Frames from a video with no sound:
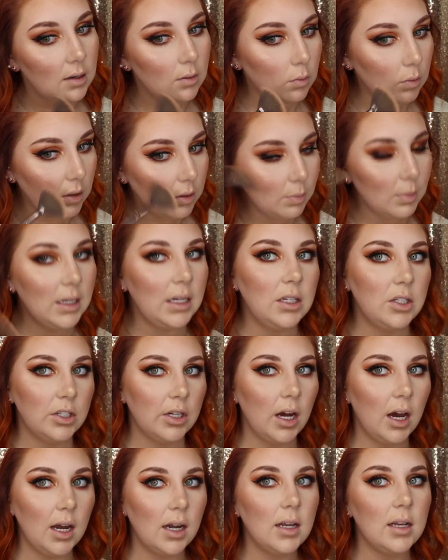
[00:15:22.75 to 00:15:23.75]
with Peach
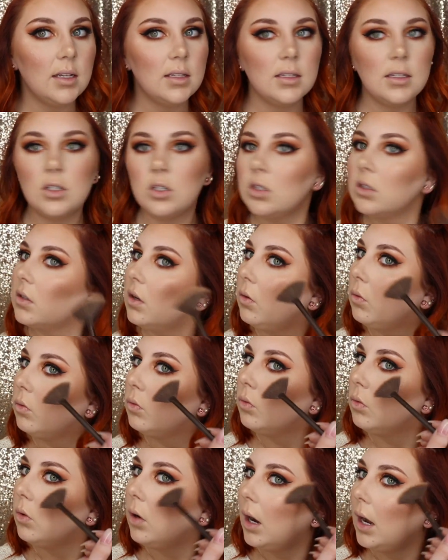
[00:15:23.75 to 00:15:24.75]
Goddess, and just go
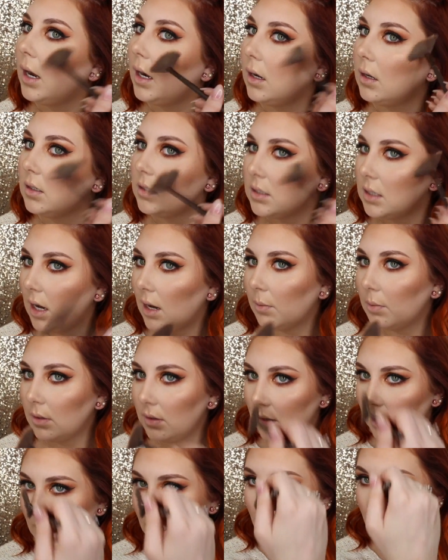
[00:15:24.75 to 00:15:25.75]
right on top
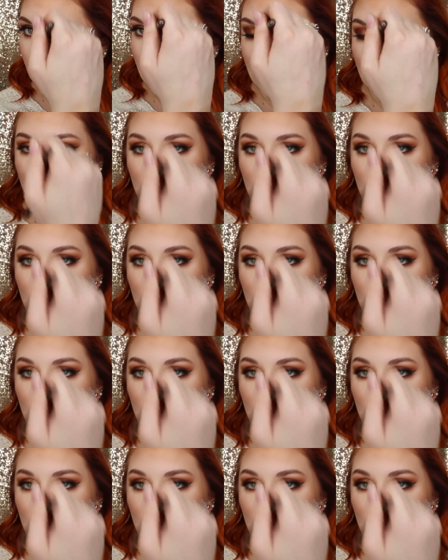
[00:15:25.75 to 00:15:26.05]
of that.